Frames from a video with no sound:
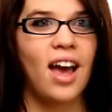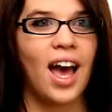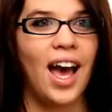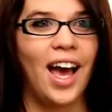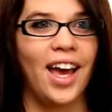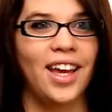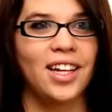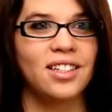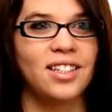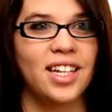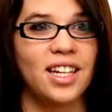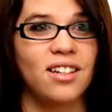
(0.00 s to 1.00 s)
I
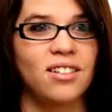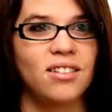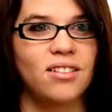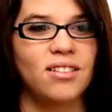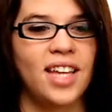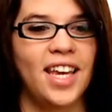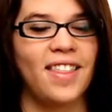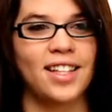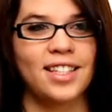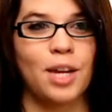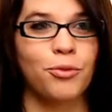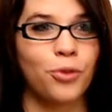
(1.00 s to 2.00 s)
didn't take that
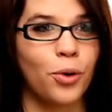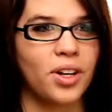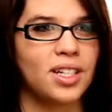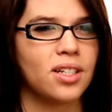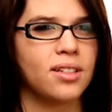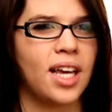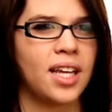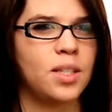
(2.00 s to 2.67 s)
step forward until second